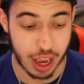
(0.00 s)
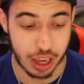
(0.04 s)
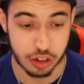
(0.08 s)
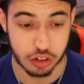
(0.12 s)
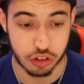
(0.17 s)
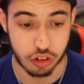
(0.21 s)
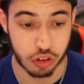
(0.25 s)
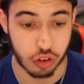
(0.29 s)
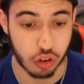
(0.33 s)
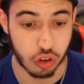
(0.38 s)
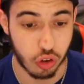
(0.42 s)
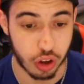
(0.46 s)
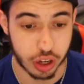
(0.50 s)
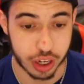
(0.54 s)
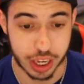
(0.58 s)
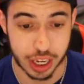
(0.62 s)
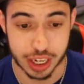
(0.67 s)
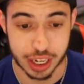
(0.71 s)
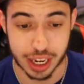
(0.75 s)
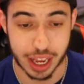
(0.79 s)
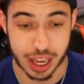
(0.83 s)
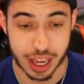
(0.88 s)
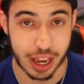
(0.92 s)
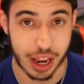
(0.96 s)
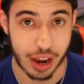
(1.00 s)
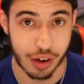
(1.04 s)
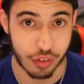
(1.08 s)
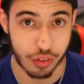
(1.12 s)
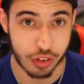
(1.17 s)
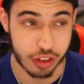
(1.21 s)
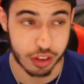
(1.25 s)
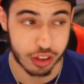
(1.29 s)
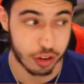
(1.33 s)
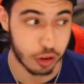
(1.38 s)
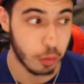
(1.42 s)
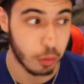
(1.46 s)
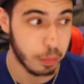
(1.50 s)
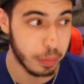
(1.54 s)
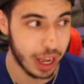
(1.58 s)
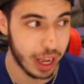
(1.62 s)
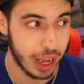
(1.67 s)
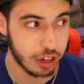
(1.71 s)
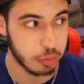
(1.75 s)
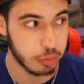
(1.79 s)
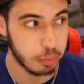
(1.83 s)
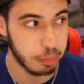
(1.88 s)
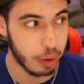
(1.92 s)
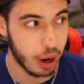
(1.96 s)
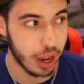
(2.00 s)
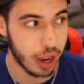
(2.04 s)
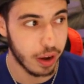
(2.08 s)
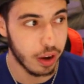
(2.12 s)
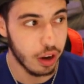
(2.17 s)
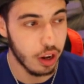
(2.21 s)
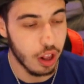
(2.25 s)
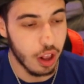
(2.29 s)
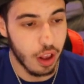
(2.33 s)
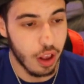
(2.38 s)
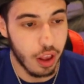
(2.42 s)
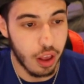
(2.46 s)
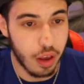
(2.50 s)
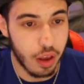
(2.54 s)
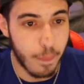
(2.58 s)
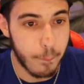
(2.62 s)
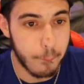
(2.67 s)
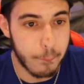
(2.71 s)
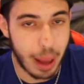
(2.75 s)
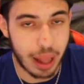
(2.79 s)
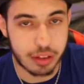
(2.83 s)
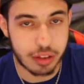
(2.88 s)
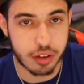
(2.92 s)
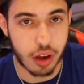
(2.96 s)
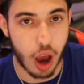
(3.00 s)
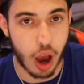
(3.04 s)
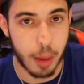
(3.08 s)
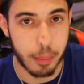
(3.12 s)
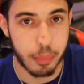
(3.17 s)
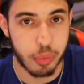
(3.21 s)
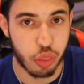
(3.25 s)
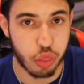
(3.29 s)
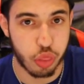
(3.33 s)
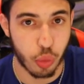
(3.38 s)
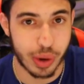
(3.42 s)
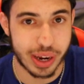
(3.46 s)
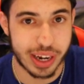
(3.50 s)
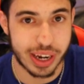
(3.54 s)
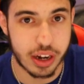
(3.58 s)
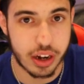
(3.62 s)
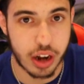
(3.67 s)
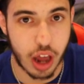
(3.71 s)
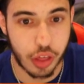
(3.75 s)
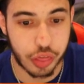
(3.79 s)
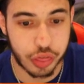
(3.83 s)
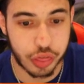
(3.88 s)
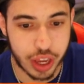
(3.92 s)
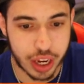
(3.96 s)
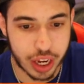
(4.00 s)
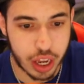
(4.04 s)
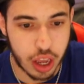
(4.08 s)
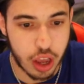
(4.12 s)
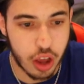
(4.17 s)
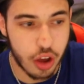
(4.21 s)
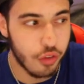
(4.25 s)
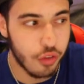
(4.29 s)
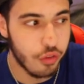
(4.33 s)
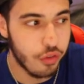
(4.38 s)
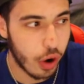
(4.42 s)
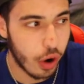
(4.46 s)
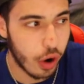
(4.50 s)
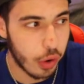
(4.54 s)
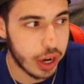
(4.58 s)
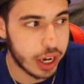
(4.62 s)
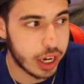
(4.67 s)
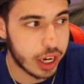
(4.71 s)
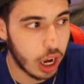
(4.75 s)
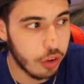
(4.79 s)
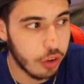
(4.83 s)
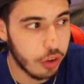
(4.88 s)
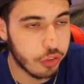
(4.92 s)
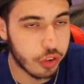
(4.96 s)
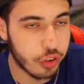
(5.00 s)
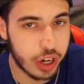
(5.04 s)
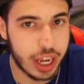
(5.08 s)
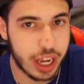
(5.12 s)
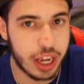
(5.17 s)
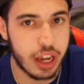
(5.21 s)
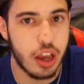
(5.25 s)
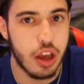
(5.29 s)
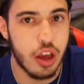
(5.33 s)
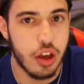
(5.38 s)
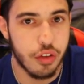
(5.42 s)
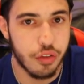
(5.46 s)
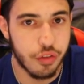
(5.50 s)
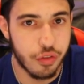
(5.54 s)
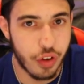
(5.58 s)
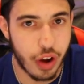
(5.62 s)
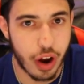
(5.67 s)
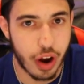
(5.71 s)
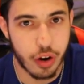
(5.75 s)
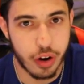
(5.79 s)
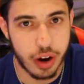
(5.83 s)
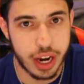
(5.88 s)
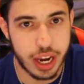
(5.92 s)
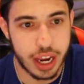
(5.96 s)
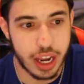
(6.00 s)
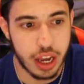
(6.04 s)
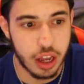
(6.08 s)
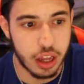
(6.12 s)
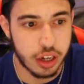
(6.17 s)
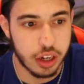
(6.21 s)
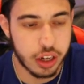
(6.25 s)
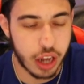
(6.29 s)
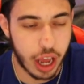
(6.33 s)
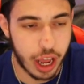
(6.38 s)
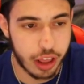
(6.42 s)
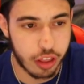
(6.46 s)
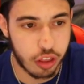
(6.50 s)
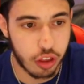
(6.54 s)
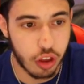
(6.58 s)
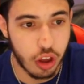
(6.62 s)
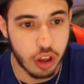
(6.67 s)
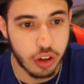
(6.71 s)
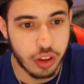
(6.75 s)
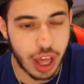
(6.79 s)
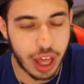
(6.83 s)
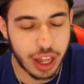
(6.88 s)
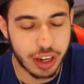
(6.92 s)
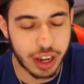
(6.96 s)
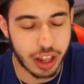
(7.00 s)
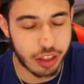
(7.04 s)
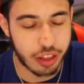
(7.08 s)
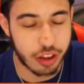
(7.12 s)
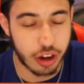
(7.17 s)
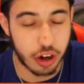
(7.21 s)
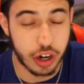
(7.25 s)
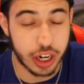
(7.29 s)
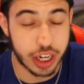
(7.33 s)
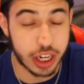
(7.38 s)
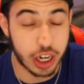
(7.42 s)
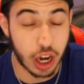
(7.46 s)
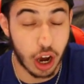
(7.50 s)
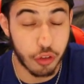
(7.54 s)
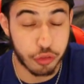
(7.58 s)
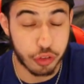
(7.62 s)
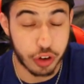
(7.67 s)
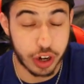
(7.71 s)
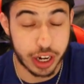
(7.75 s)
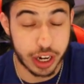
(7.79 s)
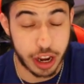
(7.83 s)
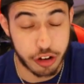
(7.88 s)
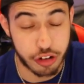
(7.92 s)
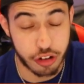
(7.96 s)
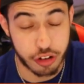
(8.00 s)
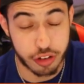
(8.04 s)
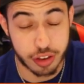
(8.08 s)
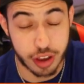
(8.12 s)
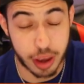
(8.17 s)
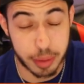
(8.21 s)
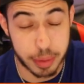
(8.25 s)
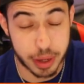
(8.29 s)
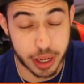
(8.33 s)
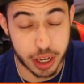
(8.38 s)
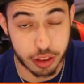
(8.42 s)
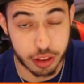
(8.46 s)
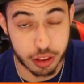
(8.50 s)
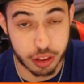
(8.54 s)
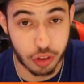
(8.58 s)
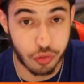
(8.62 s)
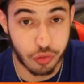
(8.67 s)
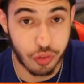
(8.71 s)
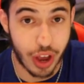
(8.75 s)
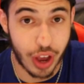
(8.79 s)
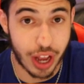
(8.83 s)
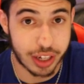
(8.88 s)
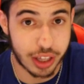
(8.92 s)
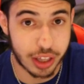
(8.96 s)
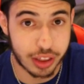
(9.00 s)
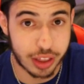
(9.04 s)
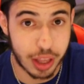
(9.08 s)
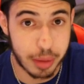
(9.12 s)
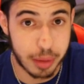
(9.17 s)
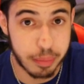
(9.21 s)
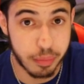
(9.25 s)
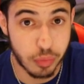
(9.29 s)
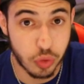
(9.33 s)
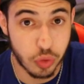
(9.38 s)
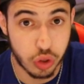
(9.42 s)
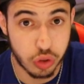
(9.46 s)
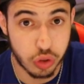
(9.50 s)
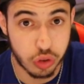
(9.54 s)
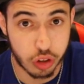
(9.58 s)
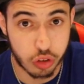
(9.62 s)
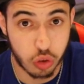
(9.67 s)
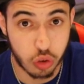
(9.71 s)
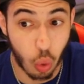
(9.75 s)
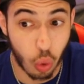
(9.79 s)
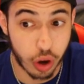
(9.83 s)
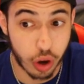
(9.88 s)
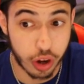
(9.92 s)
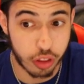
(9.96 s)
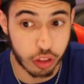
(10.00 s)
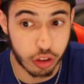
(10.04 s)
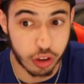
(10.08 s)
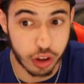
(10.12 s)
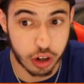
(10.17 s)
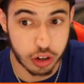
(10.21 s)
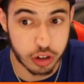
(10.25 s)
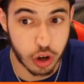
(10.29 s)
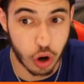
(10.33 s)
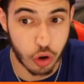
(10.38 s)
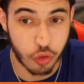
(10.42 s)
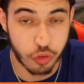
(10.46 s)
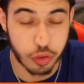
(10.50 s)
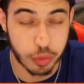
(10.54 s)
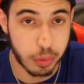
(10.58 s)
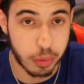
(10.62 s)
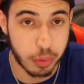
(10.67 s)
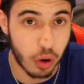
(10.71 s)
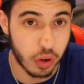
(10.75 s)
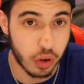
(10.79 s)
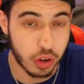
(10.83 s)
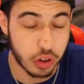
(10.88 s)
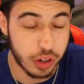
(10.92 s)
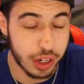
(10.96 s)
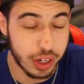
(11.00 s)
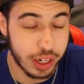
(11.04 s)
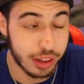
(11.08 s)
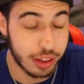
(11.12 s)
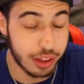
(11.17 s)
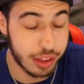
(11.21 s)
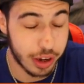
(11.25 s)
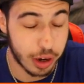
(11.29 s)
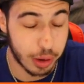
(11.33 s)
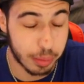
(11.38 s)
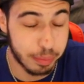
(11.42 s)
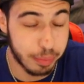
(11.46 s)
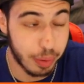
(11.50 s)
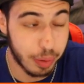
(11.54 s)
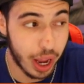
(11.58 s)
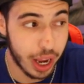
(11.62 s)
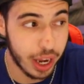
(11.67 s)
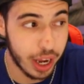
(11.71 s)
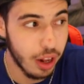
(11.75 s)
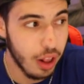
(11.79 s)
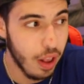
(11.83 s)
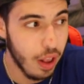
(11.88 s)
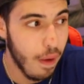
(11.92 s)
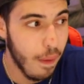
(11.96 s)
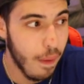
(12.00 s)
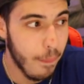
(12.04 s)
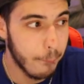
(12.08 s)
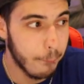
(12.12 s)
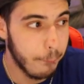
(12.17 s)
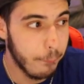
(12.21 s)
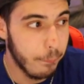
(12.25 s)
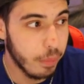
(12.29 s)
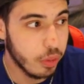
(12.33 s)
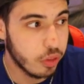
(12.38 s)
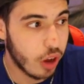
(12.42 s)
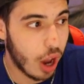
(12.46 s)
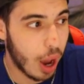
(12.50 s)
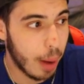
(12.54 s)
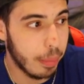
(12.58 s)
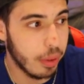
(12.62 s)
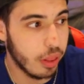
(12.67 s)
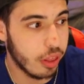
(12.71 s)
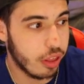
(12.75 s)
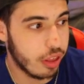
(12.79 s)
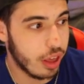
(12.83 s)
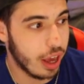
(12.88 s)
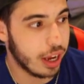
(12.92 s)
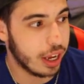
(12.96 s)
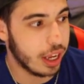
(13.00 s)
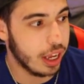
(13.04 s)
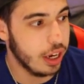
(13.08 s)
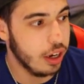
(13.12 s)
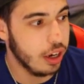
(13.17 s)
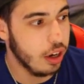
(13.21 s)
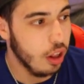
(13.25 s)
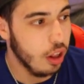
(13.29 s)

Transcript: just looking at every single pitch. But Mets up 3-0. Very comforting. Very nice. Not necessarily comforting, I should say, because of the fact that they notoriously are known for blowing leads this year. But top of the second,